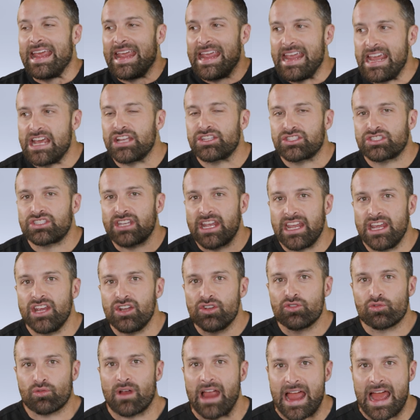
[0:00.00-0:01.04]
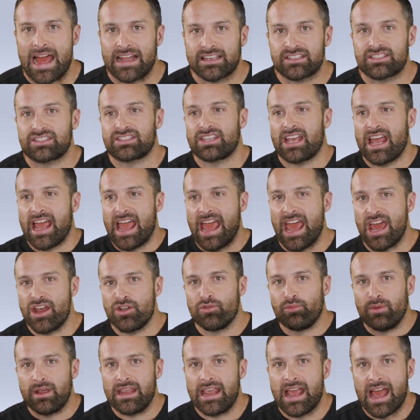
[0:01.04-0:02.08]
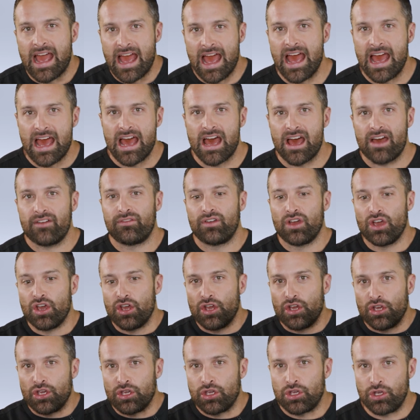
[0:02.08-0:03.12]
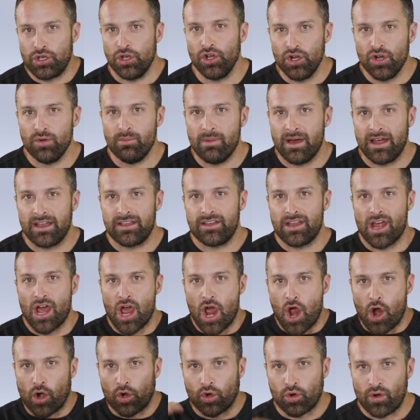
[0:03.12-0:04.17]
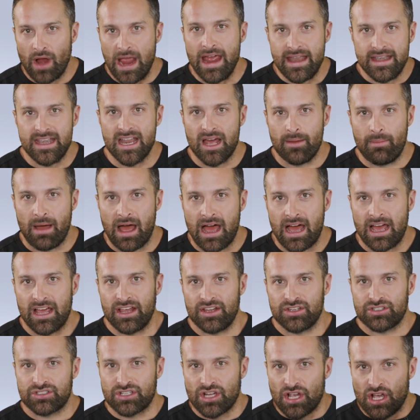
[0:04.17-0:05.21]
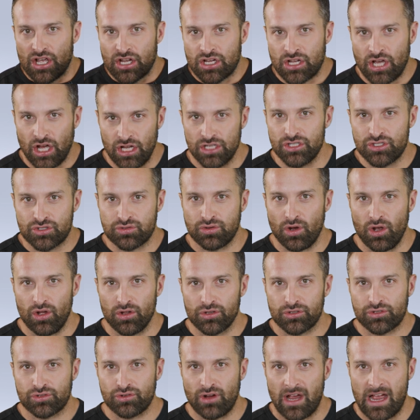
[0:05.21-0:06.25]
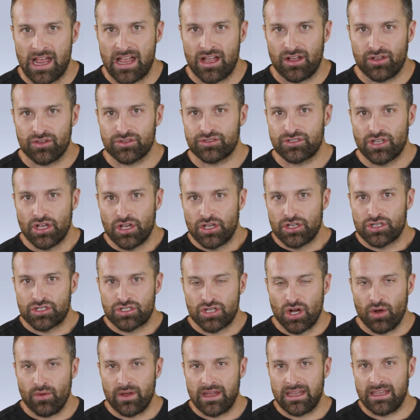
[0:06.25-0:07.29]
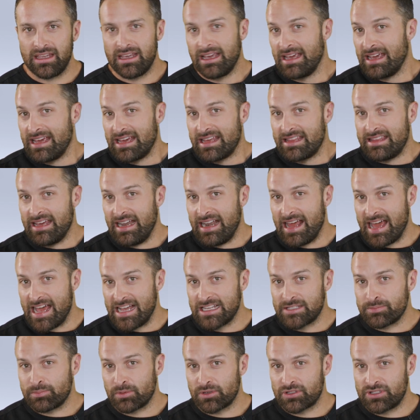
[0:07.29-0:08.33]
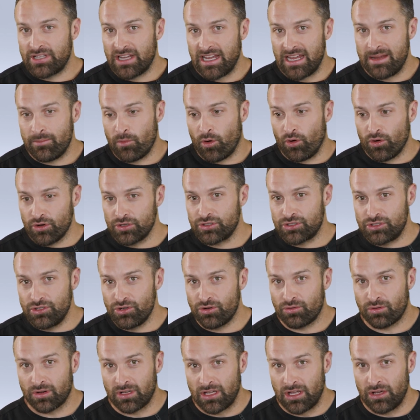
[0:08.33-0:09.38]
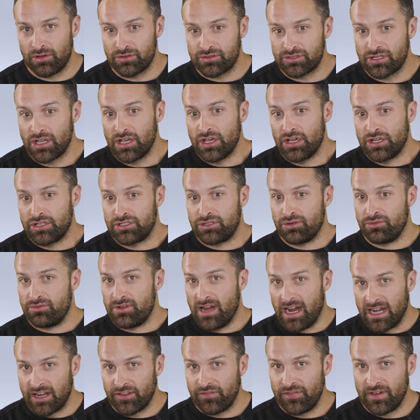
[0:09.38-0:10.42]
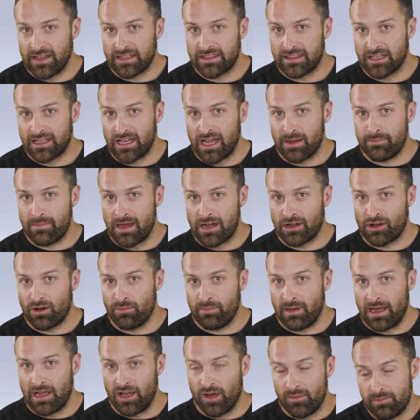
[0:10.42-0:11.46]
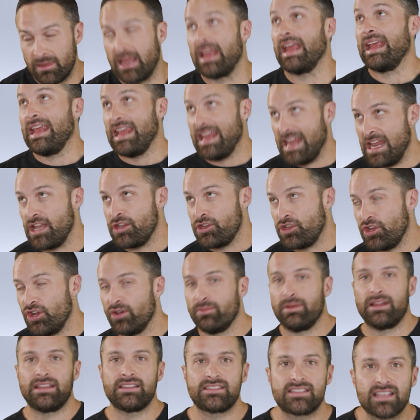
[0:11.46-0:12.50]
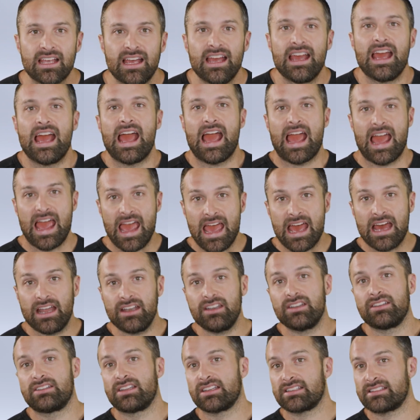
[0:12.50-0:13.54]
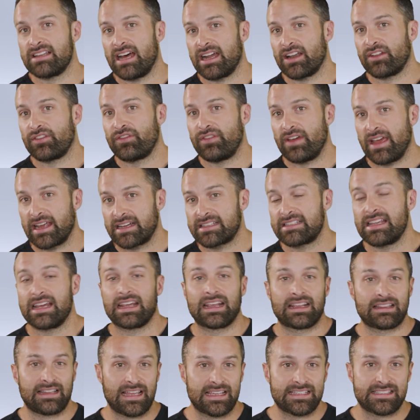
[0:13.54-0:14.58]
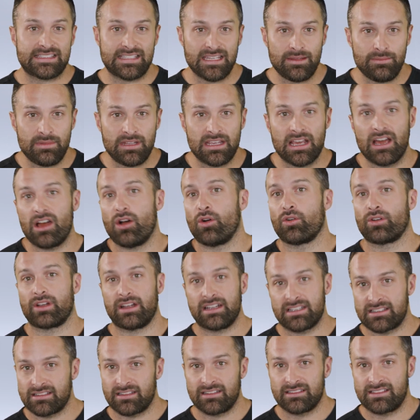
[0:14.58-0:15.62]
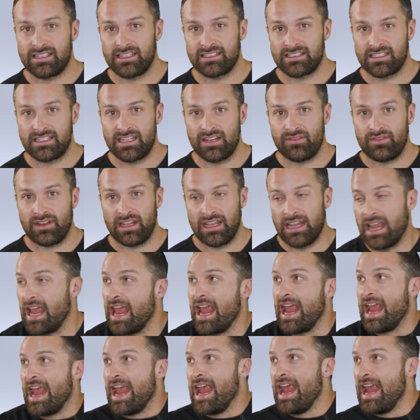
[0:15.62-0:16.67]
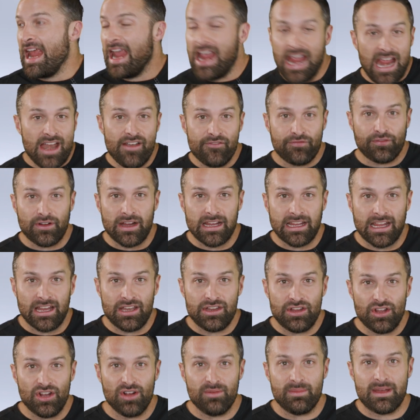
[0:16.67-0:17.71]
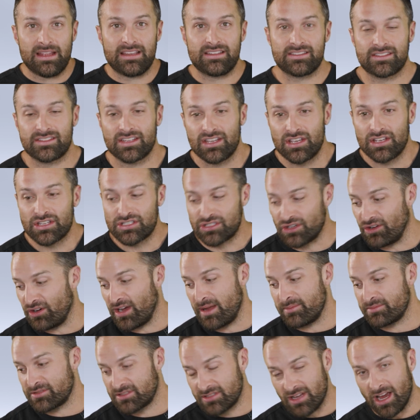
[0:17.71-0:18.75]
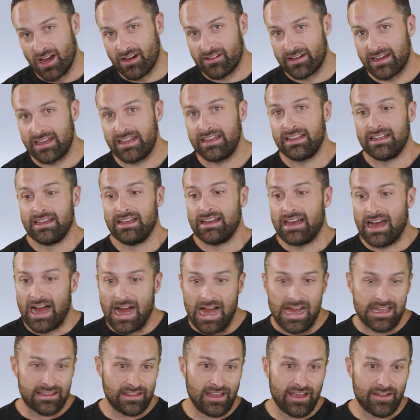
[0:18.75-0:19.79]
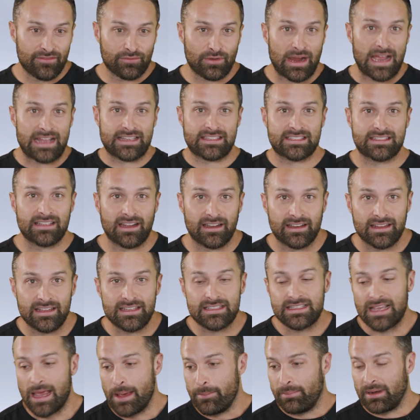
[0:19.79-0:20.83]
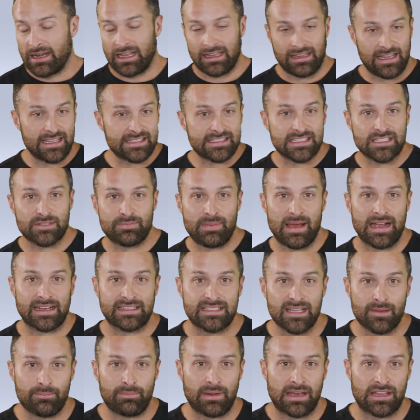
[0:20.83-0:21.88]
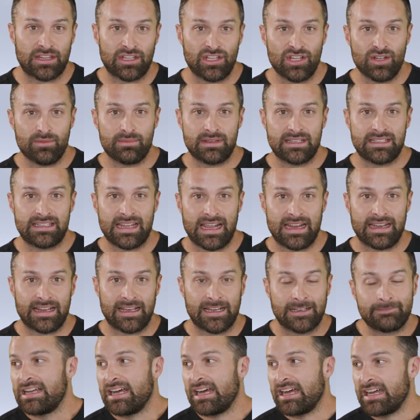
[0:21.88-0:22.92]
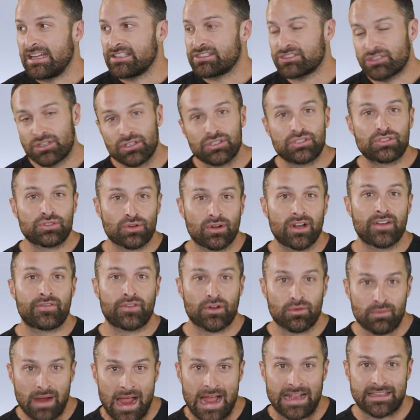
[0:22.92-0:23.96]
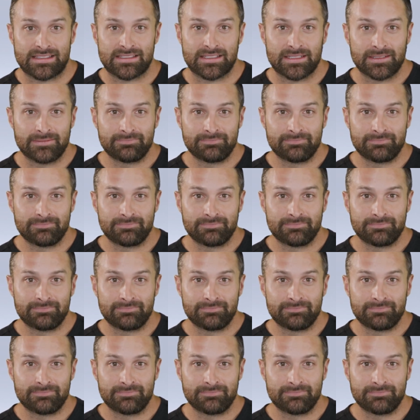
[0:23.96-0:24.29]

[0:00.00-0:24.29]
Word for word: it's in rats, and we have human randomized control trials showing that aspartame or sucralose do not affect the gut microbiome in humans and does not affect glycemia or insulin sensitivity in freaking humans. So I'm sorry, I love rat studies, but unless it's backed up by the human data, uh, it's a good story for rats.